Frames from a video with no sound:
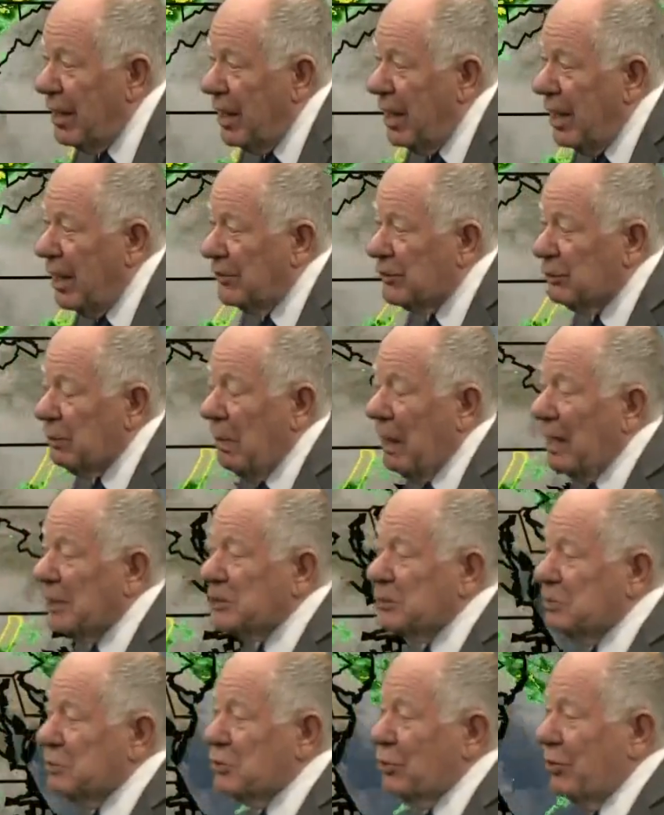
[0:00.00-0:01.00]
uh, spawned
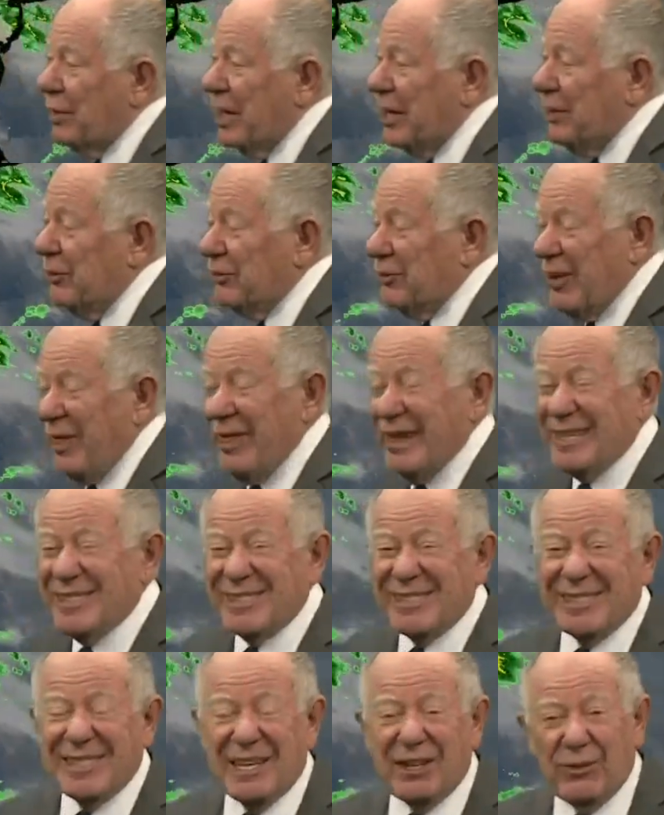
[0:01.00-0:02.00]
some tornadoes, I think
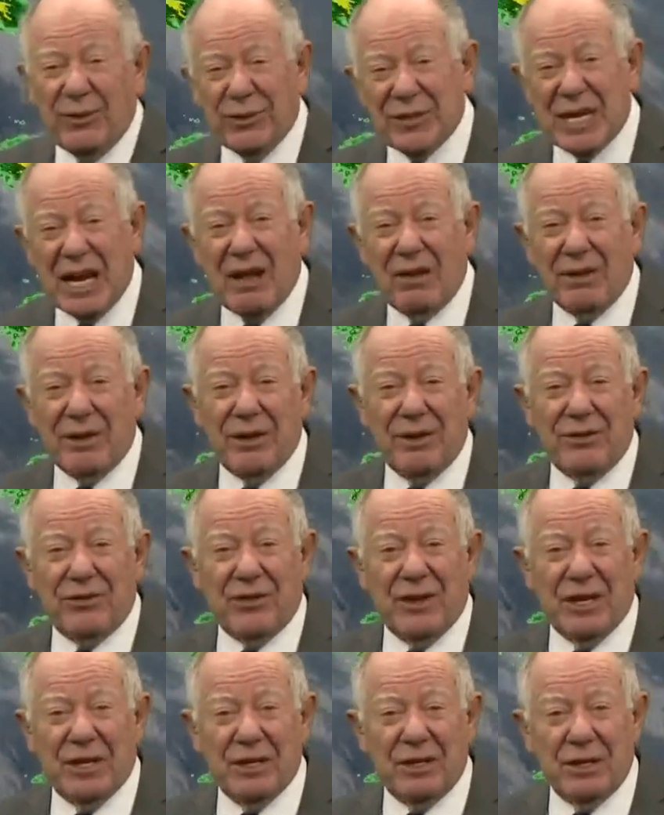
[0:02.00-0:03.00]
six fatalities
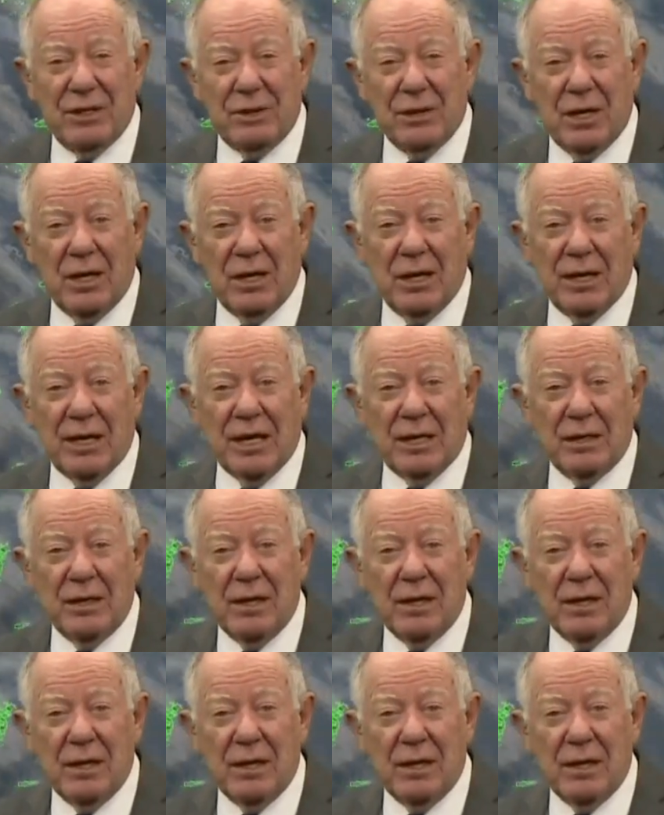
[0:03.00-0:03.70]
in, uh,